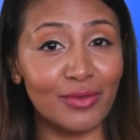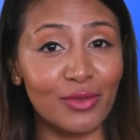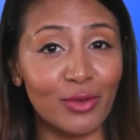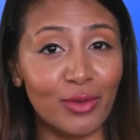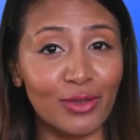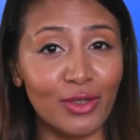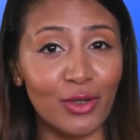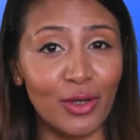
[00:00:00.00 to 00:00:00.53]

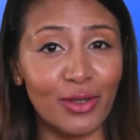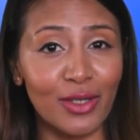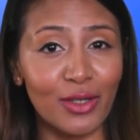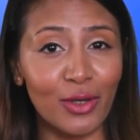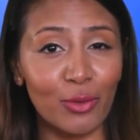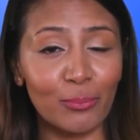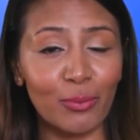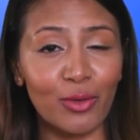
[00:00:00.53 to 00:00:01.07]
To ensure that
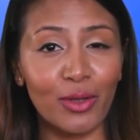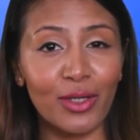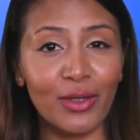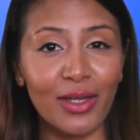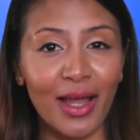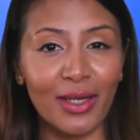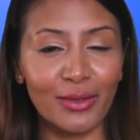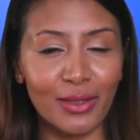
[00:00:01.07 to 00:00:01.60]
your employer
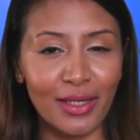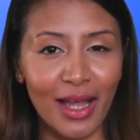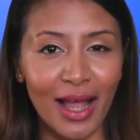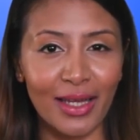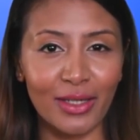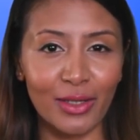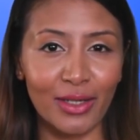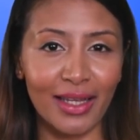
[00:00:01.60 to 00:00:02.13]
has an
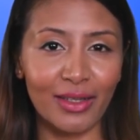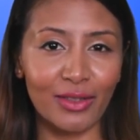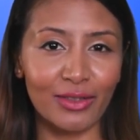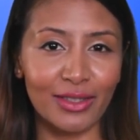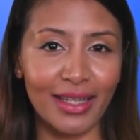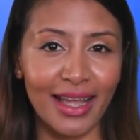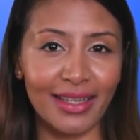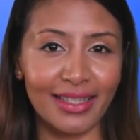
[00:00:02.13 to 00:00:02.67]
accurate
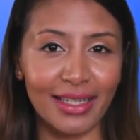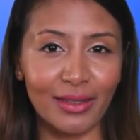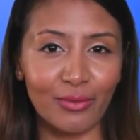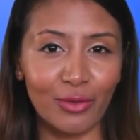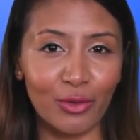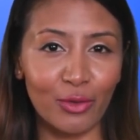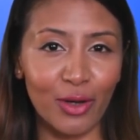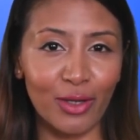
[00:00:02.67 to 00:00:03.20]
understanding of
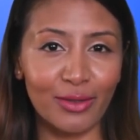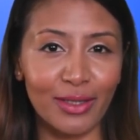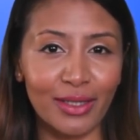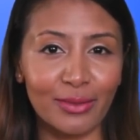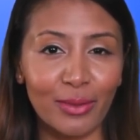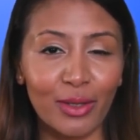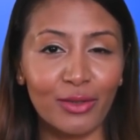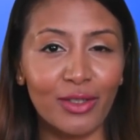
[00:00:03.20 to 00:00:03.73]
your noise
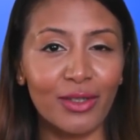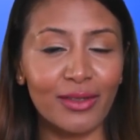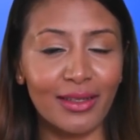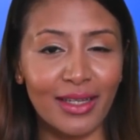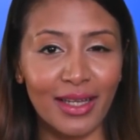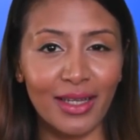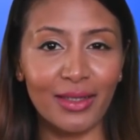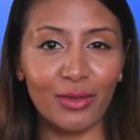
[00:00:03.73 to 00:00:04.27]
exposure,
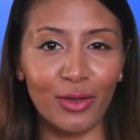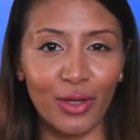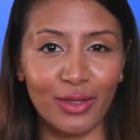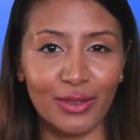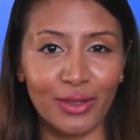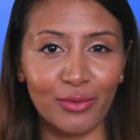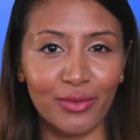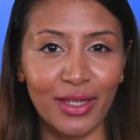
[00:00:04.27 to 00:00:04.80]
noise
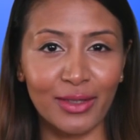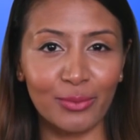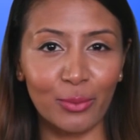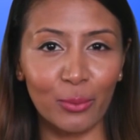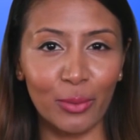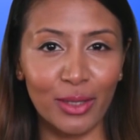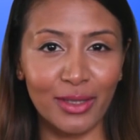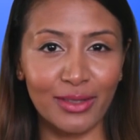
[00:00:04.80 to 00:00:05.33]
surveys
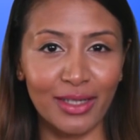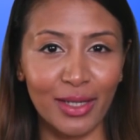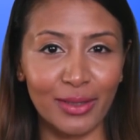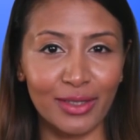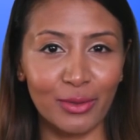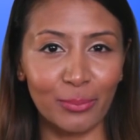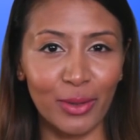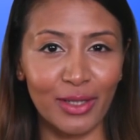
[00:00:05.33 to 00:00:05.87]
will be
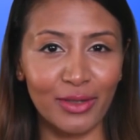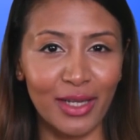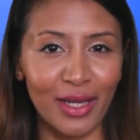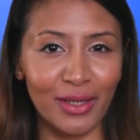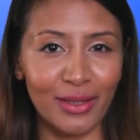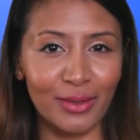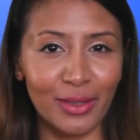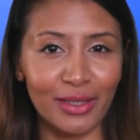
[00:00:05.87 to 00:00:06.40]
conducted
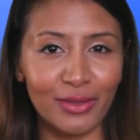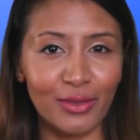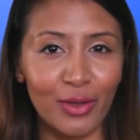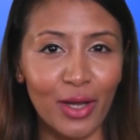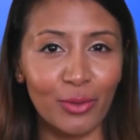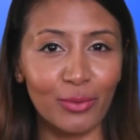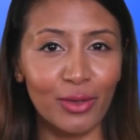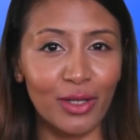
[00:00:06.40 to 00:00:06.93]
periodically
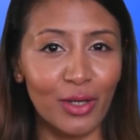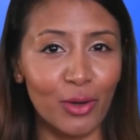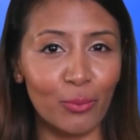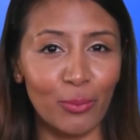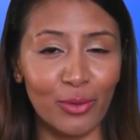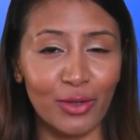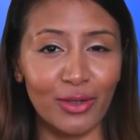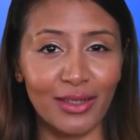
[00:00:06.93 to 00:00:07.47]
throughout the year
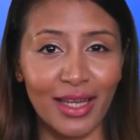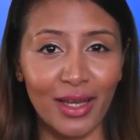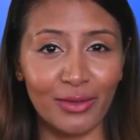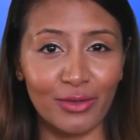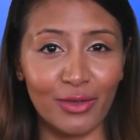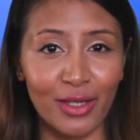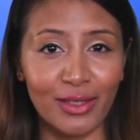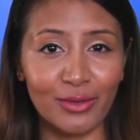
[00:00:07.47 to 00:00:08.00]
with the
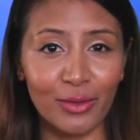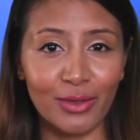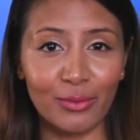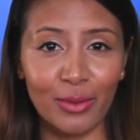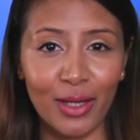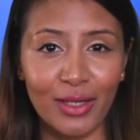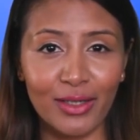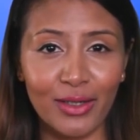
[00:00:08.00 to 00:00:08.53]
Soundtrace noise
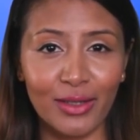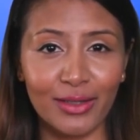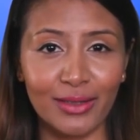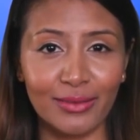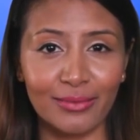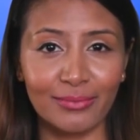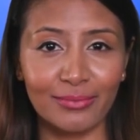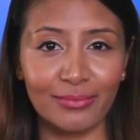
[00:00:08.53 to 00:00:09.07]
monitors.